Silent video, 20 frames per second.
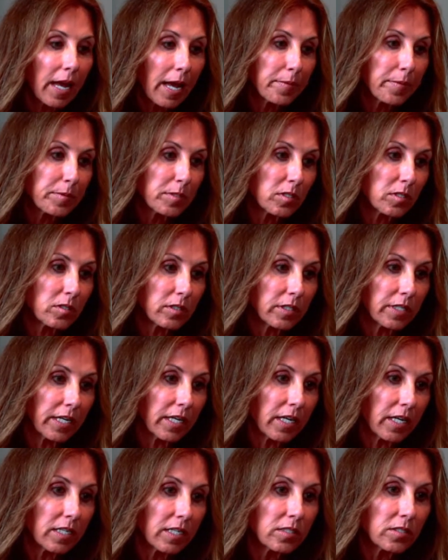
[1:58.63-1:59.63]

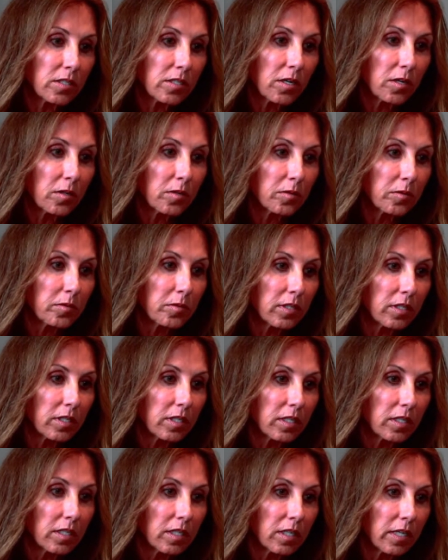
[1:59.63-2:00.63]
Absolutely. And so
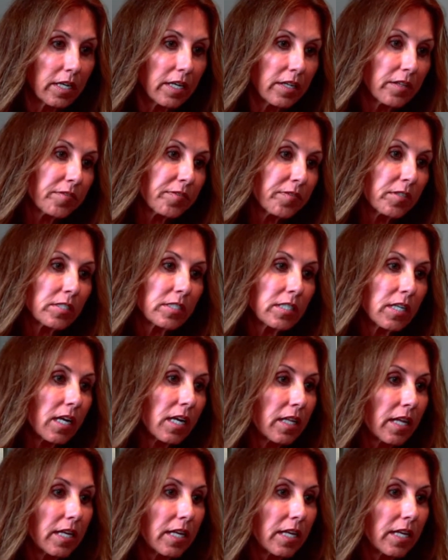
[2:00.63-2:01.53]
again, the first thing I